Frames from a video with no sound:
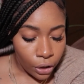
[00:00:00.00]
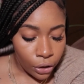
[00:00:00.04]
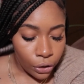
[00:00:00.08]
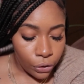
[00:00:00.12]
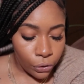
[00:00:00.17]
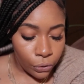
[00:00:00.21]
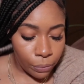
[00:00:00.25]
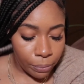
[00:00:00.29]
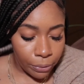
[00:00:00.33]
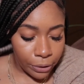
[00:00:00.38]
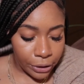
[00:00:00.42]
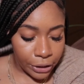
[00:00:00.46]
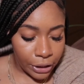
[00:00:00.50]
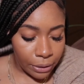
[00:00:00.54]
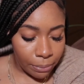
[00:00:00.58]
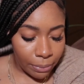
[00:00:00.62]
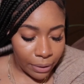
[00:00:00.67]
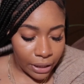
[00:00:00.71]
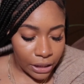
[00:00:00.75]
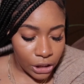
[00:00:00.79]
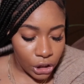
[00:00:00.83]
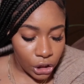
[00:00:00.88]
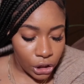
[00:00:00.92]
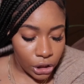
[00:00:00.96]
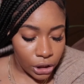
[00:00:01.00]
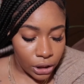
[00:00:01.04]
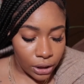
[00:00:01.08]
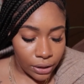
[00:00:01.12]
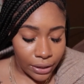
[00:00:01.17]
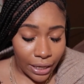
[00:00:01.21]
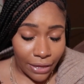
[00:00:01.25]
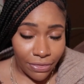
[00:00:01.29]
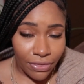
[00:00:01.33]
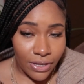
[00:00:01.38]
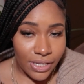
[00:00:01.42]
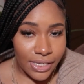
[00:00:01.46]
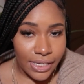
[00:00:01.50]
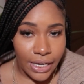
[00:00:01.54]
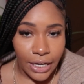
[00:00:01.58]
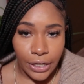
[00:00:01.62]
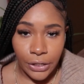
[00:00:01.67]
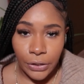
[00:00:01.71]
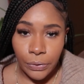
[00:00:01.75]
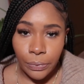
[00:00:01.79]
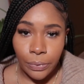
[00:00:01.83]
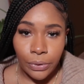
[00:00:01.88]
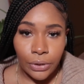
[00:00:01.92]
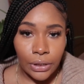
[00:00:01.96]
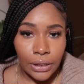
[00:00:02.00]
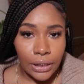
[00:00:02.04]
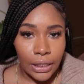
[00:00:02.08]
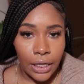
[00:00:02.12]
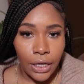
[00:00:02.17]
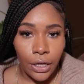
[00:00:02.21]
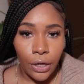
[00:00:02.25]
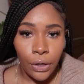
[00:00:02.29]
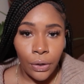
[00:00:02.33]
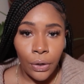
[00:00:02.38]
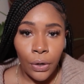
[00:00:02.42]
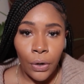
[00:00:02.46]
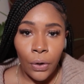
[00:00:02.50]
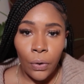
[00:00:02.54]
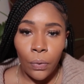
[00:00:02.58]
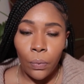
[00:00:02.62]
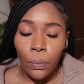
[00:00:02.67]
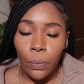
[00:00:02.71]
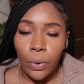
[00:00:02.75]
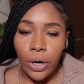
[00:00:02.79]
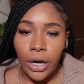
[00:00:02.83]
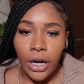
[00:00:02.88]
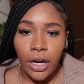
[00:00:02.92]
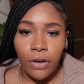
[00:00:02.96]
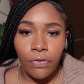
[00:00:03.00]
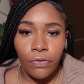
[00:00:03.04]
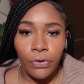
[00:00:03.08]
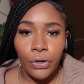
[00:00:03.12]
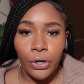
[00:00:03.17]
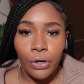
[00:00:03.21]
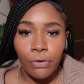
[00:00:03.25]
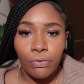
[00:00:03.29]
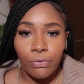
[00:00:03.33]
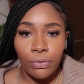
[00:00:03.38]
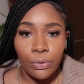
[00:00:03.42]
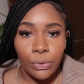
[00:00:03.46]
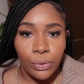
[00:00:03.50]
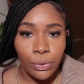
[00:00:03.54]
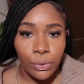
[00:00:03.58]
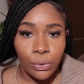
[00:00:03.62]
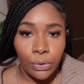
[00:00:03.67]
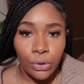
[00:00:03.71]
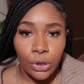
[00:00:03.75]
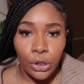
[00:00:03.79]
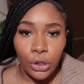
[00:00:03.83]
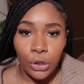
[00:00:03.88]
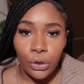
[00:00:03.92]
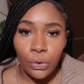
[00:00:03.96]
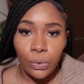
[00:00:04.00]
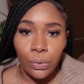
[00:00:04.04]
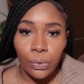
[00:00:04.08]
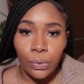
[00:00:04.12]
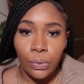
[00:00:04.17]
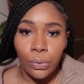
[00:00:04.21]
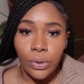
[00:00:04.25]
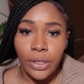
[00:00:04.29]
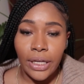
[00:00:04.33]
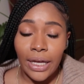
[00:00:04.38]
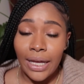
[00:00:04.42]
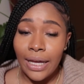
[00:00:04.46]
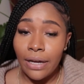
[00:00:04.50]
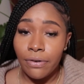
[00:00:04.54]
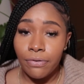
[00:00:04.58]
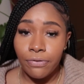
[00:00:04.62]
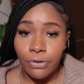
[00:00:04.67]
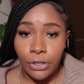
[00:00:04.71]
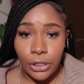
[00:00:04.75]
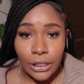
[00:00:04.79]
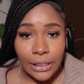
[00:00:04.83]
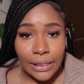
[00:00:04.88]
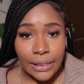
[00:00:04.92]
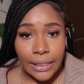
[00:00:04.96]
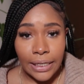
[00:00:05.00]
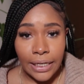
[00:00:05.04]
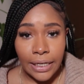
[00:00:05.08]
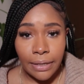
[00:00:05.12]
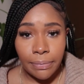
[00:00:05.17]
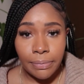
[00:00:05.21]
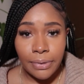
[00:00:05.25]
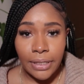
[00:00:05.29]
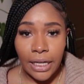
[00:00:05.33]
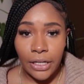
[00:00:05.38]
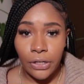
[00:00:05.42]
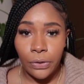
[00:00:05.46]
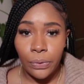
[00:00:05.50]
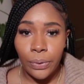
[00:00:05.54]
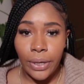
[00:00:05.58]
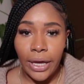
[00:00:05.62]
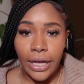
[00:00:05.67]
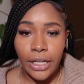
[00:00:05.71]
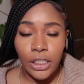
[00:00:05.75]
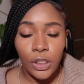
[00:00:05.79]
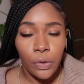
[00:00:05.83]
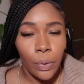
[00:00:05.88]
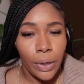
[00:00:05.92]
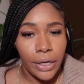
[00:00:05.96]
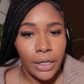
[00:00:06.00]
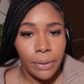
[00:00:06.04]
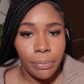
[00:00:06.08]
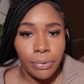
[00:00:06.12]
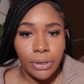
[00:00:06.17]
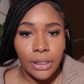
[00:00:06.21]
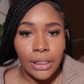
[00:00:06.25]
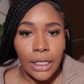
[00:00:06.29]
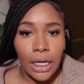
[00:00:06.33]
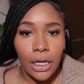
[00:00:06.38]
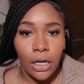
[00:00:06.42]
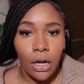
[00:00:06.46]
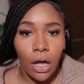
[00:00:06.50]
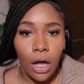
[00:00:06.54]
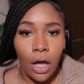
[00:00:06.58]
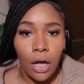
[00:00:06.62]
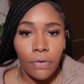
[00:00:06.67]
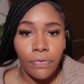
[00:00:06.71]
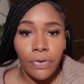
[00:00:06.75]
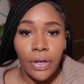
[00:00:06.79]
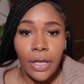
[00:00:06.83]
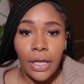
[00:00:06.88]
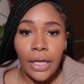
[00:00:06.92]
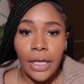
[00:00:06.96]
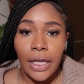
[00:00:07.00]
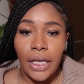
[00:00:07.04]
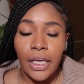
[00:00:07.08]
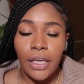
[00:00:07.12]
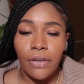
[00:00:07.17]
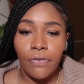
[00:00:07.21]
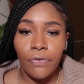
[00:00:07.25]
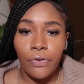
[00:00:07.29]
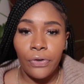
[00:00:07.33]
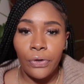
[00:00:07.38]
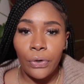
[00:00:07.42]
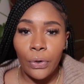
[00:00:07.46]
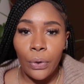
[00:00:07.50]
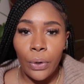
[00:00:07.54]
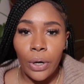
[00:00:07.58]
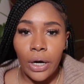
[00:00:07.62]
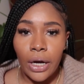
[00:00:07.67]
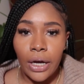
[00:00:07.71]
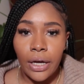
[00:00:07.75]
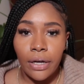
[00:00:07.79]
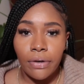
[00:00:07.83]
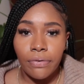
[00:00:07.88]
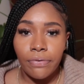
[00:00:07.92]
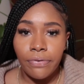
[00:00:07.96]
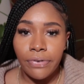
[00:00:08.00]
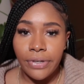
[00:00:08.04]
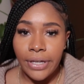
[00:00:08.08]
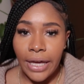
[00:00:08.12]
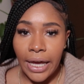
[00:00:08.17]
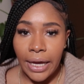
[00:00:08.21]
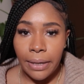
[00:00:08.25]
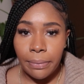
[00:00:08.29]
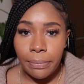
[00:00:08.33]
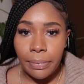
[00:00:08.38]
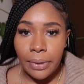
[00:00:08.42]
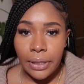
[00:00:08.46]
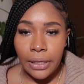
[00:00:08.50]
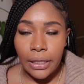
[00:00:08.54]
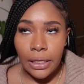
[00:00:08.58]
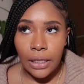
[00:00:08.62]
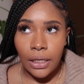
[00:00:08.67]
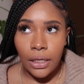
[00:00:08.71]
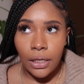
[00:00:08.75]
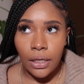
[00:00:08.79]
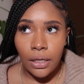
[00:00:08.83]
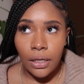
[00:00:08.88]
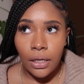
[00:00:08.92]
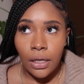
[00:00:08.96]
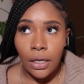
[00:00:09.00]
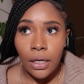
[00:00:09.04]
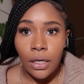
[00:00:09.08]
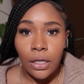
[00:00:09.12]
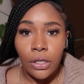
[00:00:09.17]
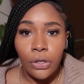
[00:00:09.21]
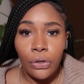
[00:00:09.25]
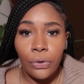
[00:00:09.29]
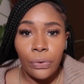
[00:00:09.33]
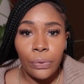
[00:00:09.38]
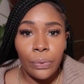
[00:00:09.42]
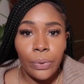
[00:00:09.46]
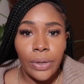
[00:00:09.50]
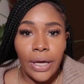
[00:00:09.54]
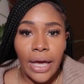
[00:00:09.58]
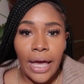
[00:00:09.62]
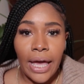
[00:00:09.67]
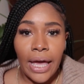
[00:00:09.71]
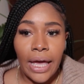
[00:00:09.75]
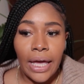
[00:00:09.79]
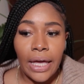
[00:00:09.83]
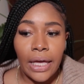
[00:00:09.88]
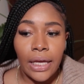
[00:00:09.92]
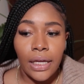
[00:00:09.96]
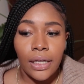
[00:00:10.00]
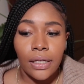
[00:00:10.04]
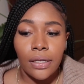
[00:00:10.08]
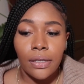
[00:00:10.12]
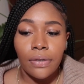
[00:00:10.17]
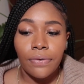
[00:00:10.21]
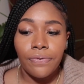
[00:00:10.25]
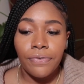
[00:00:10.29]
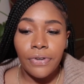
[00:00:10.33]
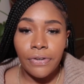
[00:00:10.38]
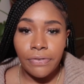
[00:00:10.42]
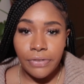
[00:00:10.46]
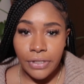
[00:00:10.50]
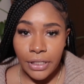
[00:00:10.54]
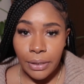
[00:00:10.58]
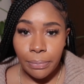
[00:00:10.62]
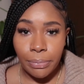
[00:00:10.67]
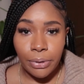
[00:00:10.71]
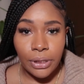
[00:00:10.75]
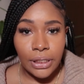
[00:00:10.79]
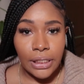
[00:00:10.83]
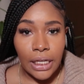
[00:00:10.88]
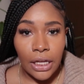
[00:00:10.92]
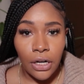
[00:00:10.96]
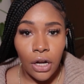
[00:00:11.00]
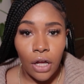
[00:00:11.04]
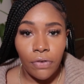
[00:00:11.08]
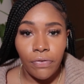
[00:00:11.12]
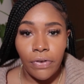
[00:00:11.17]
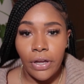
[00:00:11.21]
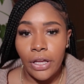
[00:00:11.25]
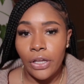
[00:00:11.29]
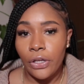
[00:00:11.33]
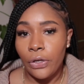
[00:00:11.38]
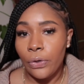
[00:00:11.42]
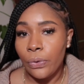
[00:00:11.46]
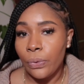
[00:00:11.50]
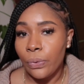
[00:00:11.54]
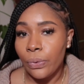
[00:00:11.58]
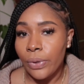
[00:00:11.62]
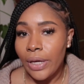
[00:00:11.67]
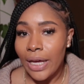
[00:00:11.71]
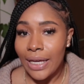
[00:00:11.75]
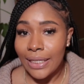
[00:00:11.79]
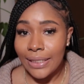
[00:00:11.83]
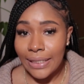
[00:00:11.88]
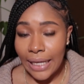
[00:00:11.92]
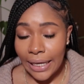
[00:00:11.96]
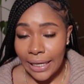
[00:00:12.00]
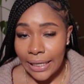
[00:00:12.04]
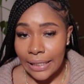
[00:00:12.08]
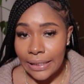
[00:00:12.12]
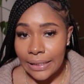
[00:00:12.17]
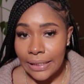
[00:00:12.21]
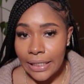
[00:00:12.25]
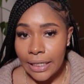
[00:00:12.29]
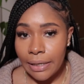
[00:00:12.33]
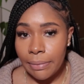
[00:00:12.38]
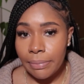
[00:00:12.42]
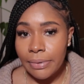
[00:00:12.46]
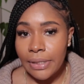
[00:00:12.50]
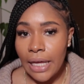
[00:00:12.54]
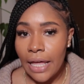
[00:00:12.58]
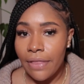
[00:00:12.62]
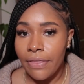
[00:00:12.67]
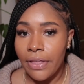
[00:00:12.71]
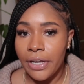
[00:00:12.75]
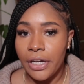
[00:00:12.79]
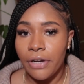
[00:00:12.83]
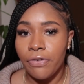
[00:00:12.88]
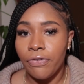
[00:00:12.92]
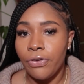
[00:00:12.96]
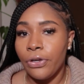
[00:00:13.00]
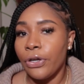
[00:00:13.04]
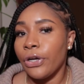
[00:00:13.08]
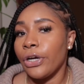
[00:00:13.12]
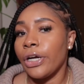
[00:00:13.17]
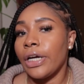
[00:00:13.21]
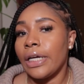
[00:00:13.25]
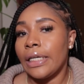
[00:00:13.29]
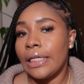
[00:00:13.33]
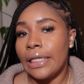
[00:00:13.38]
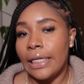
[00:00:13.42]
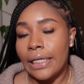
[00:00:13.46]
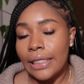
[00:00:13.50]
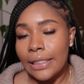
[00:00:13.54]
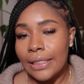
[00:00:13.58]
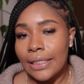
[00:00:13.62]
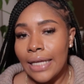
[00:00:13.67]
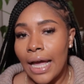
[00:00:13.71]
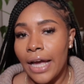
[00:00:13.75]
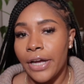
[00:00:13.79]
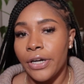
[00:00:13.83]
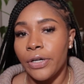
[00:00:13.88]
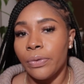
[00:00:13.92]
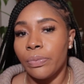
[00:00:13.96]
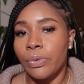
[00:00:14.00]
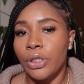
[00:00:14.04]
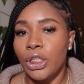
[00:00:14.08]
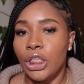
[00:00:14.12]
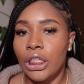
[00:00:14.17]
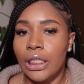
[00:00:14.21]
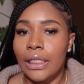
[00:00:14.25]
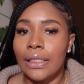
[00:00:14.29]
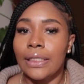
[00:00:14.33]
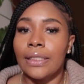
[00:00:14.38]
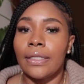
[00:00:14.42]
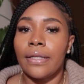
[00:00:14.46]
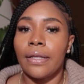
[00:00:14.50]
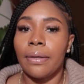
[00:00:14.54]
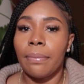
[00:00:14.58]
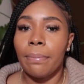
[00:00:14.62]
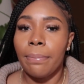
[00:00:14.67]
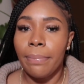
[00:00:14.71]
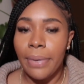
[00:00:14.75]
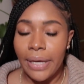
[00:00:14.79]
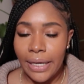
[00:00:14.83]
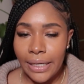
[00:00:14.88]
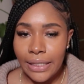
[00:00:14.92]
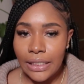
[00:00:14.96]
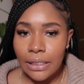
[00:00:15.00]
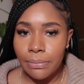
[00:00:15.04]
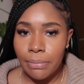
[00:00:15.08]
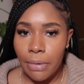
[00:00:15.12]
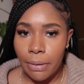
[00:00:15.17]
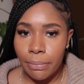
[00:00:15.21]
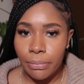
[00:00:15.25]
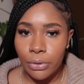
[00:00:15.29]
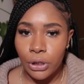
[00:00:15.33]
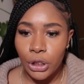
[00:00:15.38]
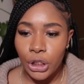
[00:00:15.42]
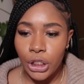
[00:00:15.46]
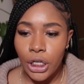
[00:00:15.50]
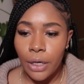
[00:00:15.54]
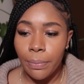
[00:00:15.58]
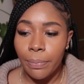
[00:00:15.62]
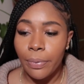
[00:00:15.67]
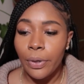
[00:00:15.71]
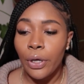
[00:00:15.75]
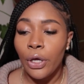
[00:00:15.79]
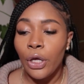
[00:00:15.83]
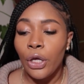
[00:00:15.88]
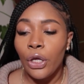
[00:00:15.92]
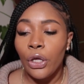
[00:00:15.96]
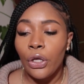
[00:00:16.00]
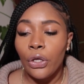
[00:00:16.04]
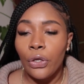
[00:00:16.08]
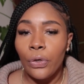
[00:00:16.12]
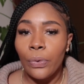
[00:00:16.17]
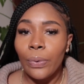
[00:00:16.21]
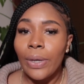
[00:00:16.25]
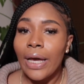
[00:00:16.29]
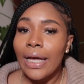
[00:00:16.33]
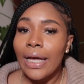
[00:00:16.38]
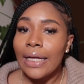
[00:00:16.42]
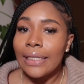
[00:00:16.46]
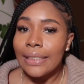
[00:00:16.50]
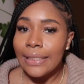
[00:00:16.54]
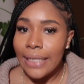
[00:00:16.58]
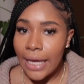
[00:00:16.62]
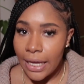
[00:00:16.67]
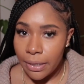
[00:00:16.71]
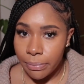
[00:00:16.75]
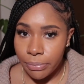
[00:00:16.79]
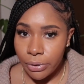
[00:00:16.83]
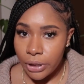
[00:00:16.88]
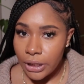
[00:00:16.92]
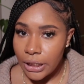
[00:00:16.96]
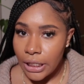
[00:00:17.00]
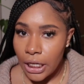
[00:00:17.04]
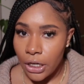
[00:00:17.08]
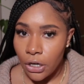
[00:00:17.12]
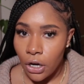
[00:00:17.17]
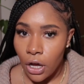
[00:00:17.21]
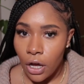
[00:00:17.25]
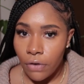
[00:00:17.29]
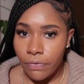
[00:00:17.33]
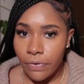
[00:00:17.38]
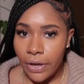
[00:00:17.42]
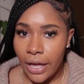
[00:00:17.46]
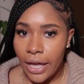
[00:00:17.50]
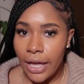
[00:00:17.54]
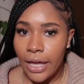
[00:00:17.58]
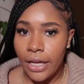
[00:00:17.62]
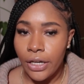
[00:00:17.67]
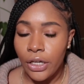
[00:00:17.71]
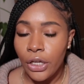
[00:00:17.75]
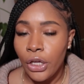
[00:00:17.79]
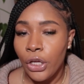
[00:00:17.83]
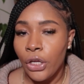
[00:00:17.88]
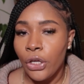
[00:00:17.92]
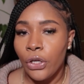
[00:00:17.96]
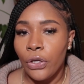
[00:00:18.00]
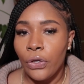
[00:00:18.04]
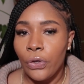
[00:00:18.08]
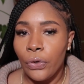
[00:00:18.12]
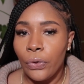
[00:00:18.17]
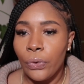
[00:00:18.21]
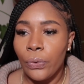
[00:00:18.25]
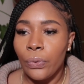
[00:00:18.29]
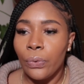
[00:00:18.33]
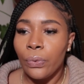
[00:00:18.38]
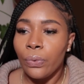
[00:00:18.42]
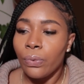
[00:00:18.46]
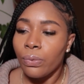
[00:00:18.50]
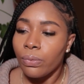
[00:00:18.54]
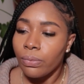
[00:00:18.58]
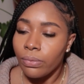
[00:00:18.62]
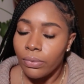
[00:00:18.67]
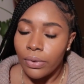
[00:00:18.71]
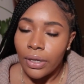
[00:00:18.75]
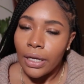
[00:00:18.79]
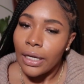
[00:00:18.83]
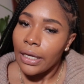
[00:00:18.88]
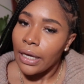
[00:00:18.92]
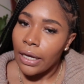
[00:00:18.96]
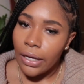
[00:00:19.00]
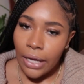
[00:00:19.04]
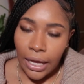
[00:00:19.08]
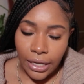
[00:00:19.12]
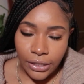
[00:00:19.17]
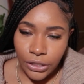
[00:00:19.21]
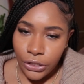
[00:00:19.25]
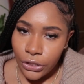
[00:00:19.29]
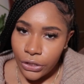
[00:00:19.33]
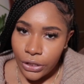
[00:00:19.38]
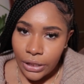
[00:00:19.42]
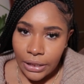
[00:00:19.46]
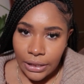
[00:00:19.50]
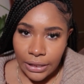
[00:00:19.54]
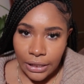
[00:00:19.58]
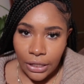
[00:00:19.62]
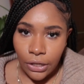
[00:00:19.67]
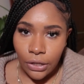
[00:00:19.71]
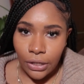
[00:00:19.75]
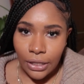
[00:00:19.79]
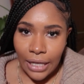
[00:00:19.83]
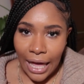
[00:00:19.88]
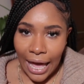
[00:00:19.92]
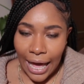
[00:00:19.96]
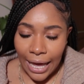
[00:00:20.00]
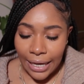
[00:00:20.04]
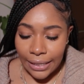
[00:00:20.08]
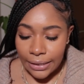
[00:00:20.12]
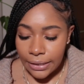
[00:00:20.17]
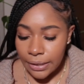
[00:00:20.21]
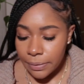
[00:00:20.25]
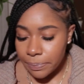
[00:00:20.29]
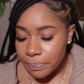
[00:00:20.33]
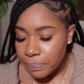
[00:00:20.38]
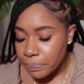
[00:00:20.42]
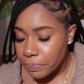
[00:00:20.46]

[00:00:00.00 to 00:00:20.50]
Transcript: You pretty much get this annual sale where if you're Rouge, you get first dibs and you get 20% off. If you're a VIB, you get 15% off and you get second dibs. And then if you're an insider, which is the base membership, you get 10% off and you enter the sale last.